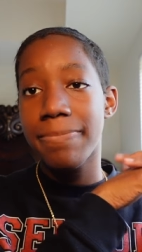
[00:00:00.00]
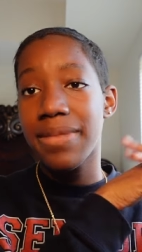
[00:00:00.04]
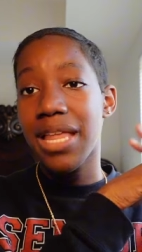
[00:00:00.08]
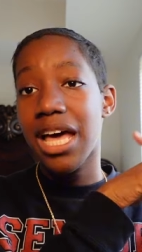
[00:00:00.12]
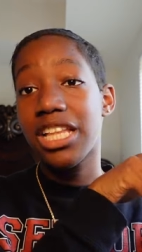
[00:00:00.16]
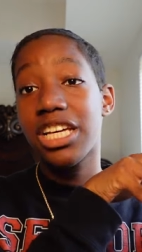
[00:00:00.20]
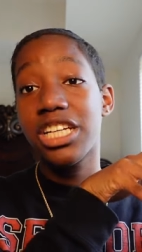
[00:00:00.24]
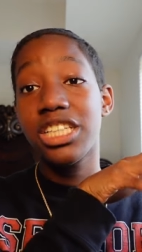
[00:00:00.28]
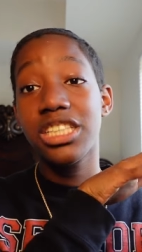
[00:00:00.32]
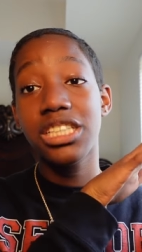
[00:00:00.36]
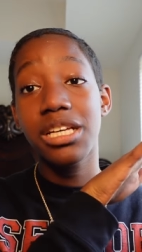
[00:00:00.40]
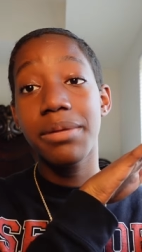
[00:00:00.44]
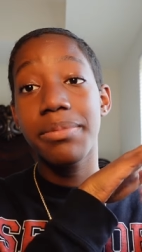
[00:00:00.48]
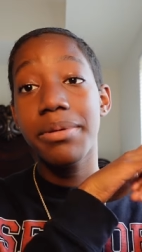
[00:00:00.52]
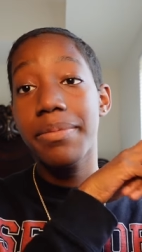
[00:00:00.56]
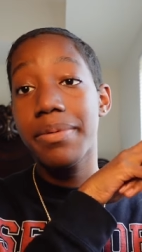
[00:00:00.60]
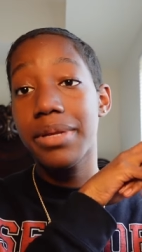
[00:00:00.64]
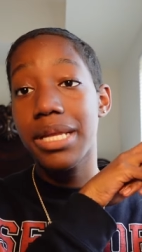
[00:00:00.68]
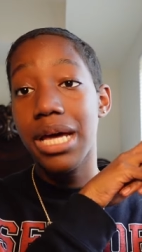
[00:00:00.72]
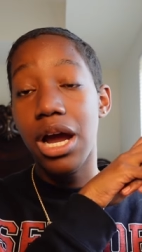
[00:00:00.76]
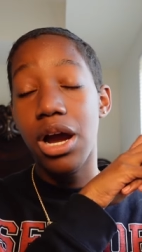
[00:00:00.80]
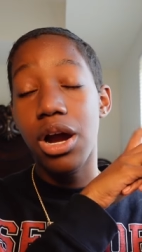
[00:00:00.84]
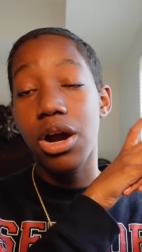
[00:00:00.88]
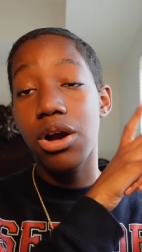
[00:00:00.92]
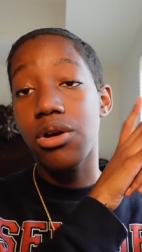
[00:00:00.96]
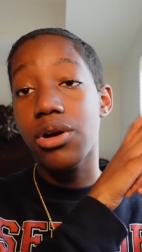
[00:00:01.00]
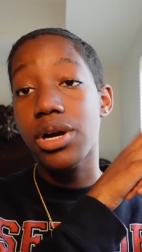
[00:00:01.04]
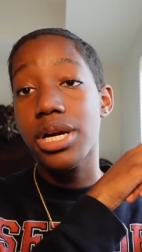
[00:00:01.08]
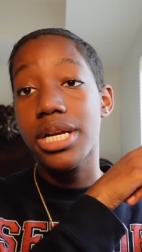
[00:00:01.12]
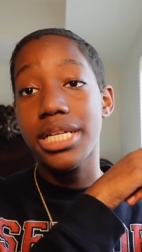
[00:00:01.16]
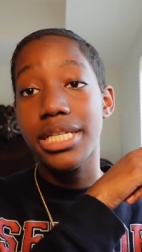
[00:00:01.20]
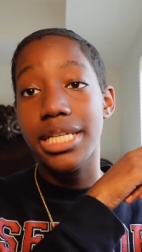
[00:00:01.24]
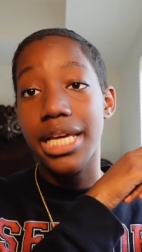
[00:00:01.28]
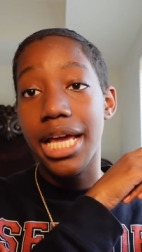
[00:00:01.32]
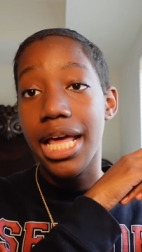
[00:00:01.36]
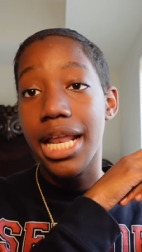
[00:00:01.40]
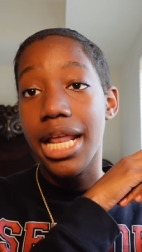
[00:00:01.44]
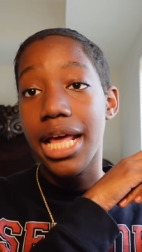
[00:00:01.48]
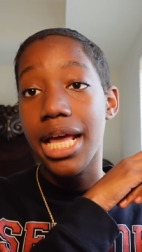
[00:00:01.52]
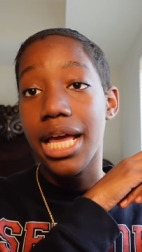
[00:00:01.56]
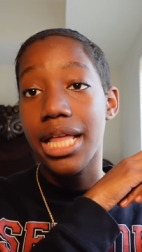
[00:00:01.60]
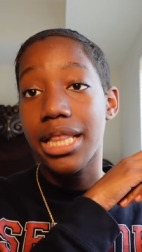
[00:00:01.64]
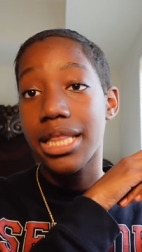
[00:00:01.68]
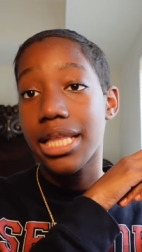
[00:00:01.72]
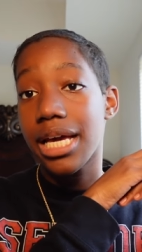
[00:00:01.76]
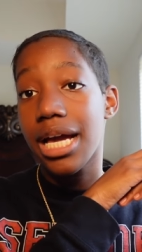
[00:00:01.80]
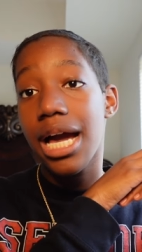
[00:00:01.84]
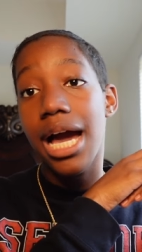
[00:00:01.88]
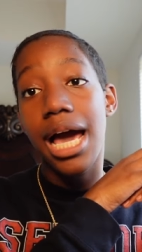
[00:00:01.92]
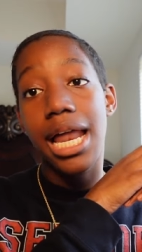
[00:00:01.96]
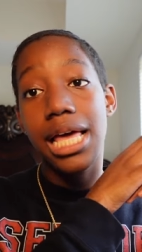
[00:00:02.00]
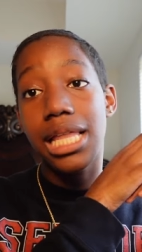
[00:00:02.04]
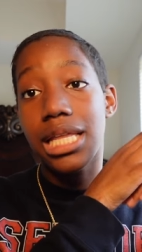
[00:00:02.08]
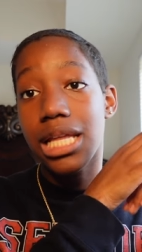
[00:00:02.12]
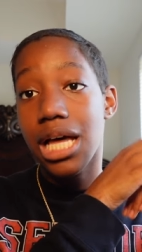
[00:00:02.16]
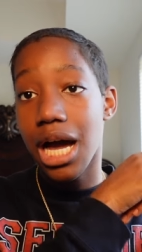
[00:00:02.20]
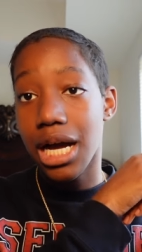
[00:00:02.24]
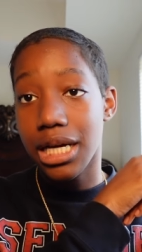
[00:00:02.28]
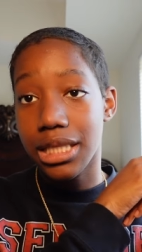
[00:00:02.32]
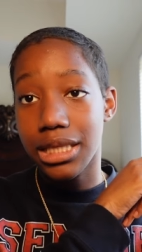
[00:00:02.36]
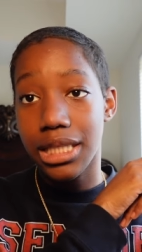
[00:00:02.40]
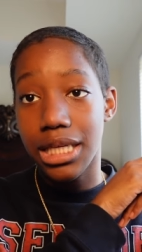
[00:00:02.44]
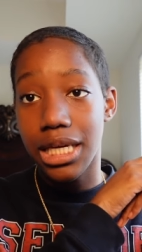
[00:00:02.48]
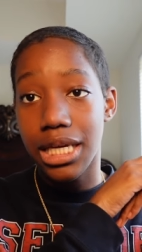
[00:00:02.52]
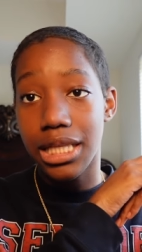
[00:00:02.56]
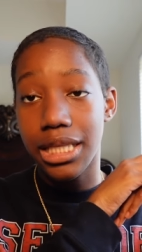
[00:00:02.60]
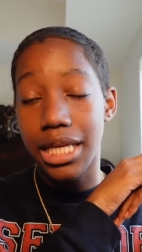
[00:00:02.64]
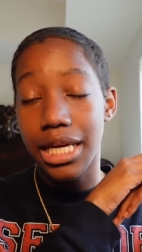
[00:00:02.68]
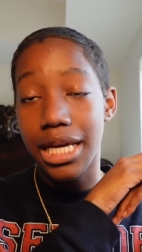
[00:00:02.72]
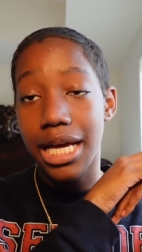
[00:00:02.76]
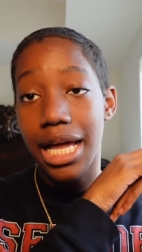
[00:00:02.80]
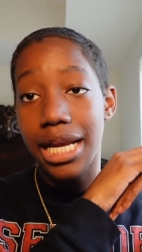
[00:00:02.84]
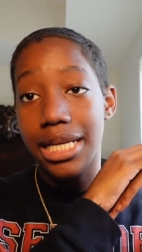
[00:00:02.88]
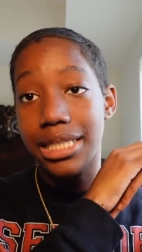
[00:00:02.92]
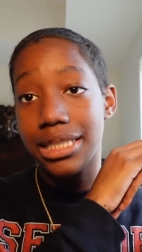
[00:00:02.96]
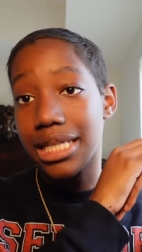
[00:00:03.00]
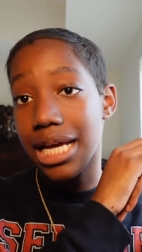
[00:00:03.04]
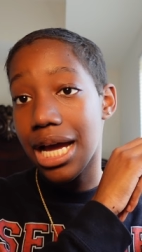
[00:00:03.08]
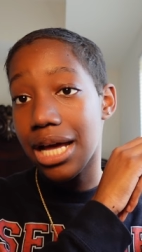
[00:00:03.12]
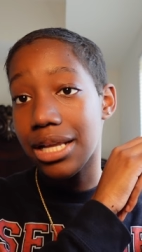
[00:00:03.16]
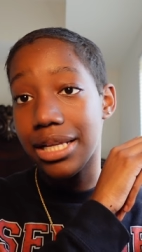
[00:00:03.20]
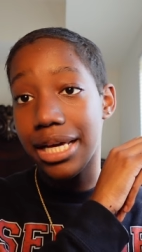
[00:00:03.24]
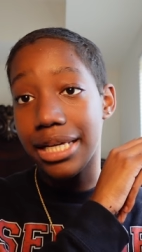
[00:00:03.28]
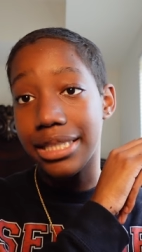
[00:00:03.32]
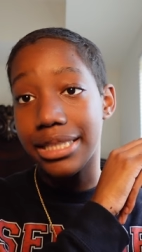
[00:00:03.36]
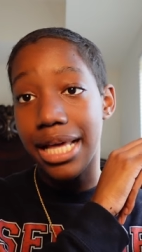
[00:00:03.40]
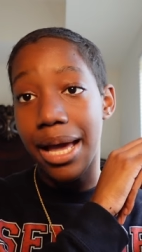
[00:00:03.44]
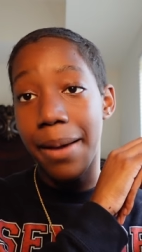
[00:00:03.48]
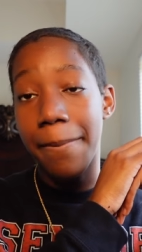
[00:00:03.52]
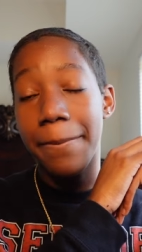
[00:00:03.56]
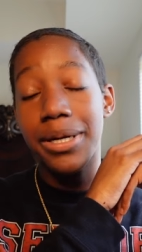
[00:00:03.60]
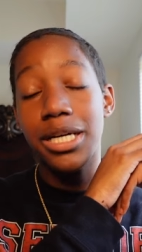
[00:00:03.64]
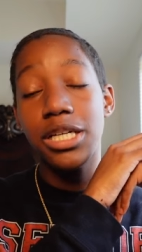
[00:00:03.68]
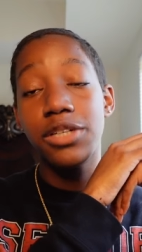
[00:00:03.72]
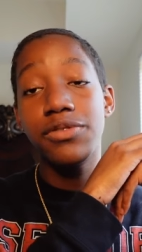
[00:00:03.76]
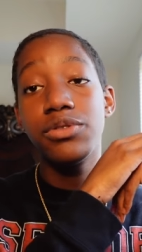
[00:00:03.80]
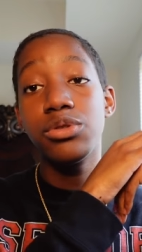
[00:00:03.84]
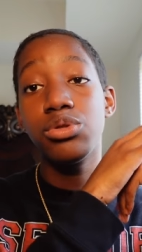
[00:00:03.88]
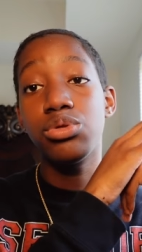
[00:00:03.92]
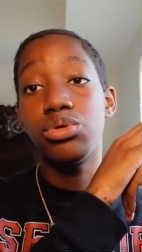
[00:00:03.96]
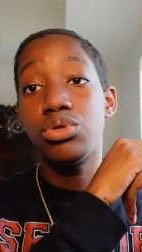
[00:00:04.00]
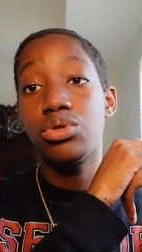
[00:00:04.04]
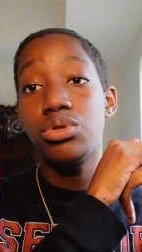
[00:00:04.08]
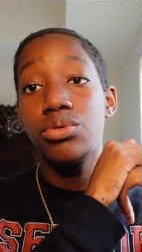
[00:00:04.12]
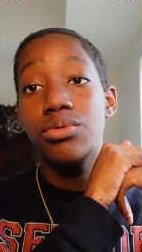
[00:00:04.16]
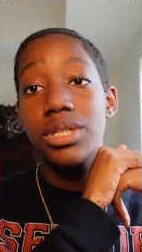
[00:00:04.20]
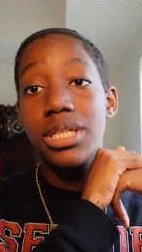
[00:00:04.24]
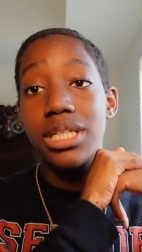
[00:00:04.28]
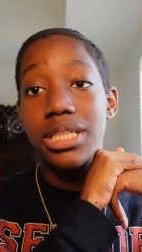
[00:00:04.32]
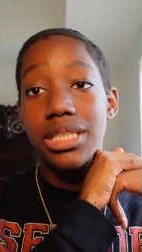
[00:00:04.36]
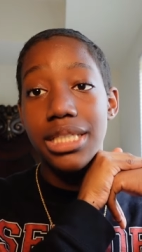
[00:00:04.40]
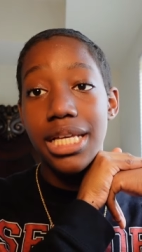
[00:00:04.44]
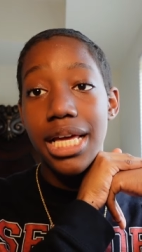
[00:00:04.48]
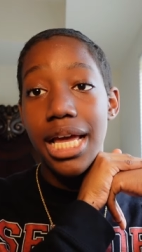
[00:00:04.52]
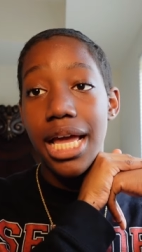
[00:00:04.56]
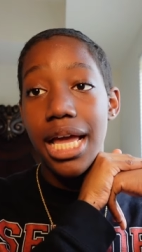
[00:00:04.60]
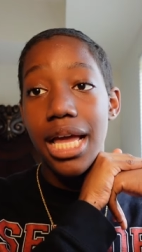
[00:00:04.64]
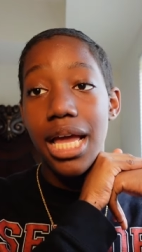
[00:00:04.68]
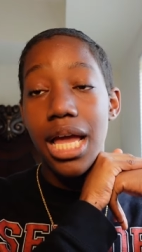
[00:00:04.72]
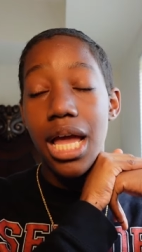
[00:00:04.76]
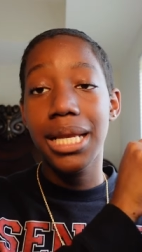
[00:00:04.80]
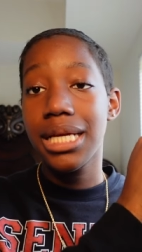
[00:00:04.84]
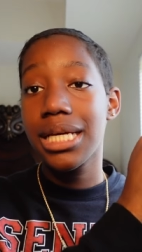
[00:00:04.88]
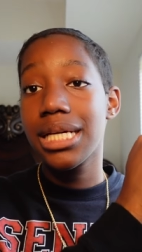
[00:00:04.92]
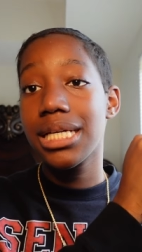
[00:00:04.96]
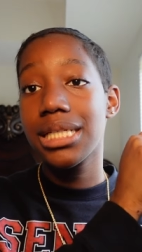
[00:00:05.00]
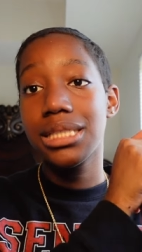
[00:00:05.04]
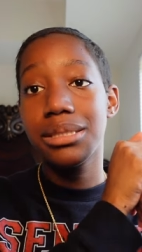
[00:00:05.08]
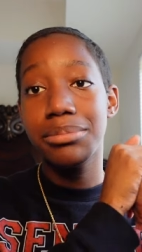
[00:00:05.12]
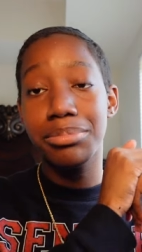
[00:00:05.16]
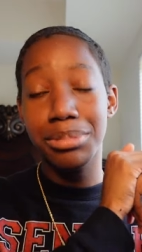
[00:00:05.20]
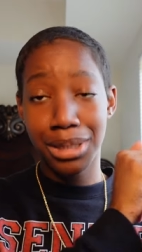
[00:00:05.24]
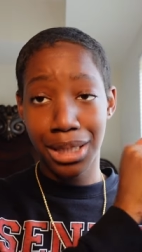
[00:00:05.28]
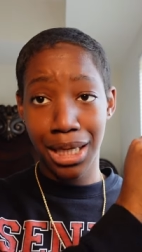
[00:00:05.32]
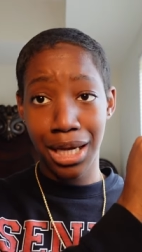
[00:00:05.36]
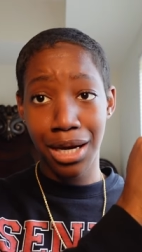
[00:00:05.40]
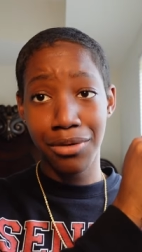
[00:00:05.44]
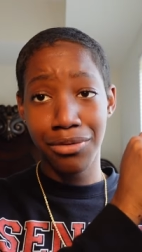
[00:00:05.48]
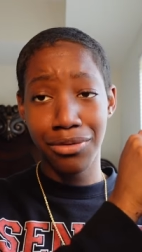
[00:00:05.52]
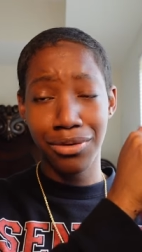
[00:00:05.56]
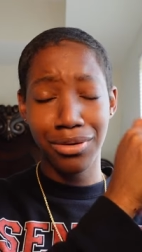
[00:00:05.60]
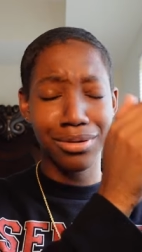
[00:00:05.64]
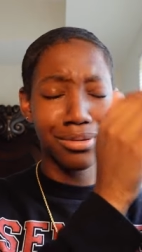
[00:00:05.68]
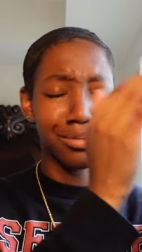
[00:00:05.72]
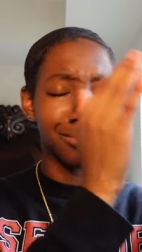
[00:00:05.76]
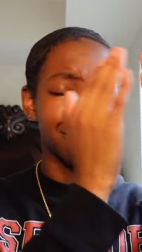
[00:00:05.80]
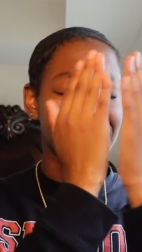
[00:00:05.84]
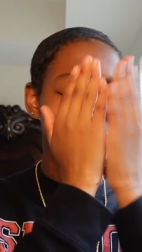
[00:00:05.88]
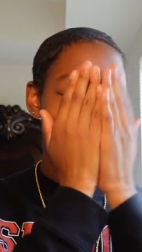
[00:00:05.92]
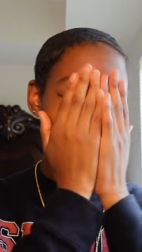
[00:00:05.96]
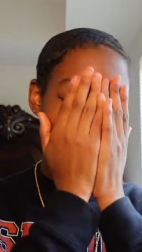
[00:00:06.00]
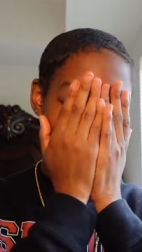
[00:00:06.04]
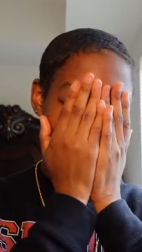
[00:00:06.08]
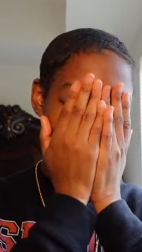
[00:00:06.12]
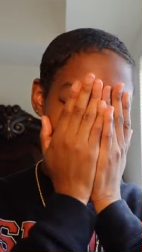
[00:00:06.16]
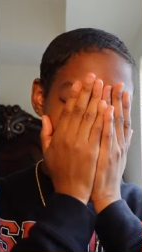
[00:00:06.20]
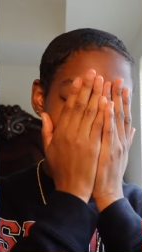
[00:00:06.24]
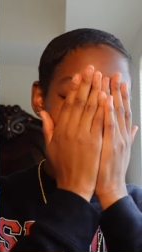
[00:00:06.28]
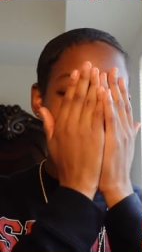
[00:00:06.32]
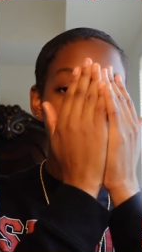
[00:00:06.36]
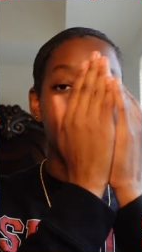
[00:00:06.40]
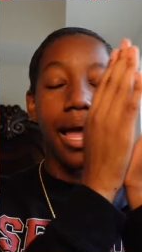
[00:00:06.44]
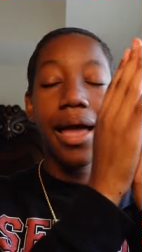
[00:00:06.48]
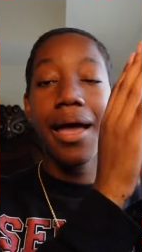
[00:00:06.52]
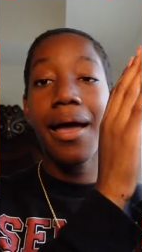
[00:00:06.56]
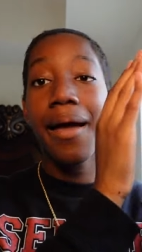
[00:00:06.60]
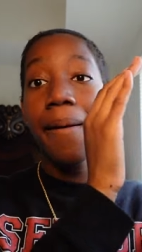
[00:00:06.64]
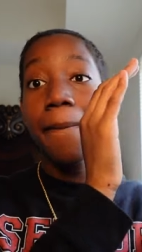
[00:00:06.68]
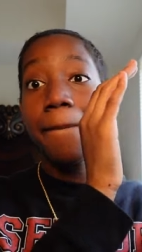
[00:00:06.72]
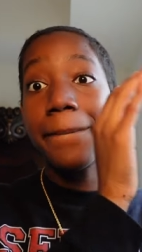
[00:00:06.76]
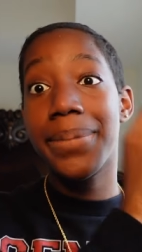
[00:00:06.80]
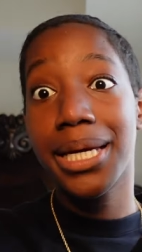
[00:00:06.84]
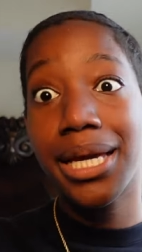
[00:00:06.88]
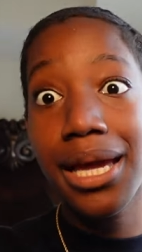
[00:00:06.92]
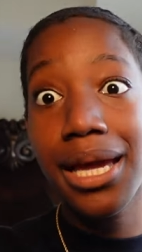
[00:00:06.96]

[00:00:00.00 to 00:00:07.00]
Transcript: Now there's some people that are already dating and they got it locked in, they got it down like that. But if you do want to date, please be careful be